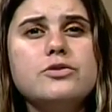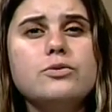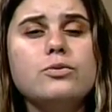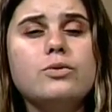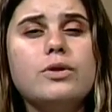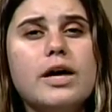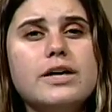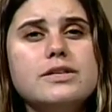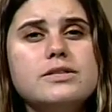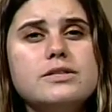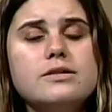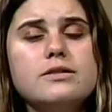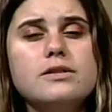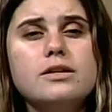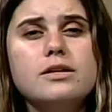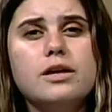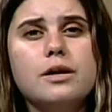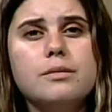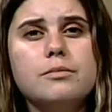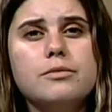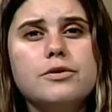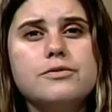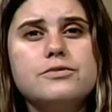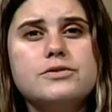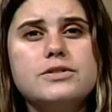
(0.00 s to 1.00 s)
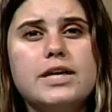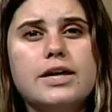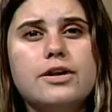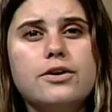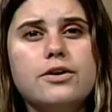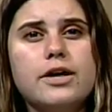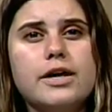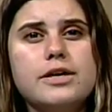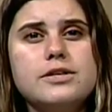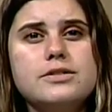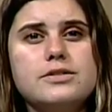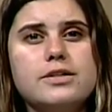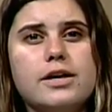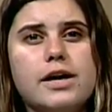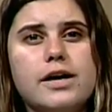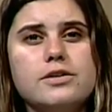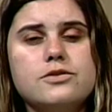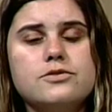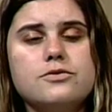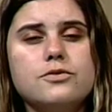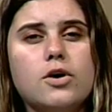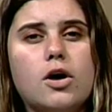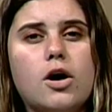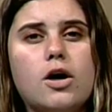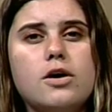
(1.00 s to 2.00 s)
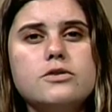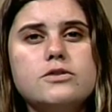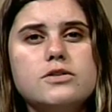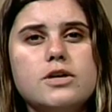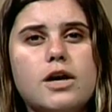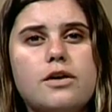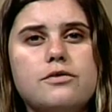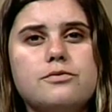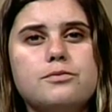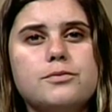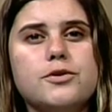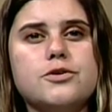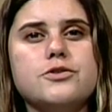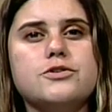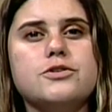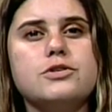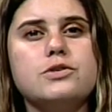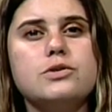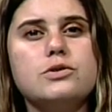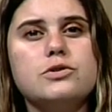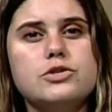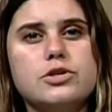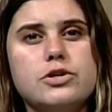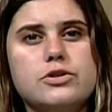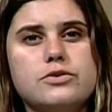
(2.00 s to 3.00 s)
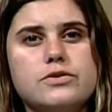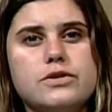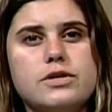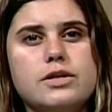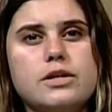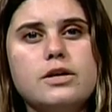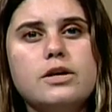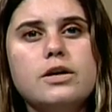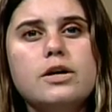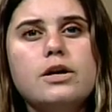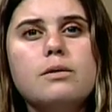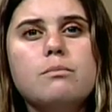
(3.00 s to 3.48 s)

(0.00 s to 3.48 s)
to lessen the number of standardized tests for all sophomores in New Jersey.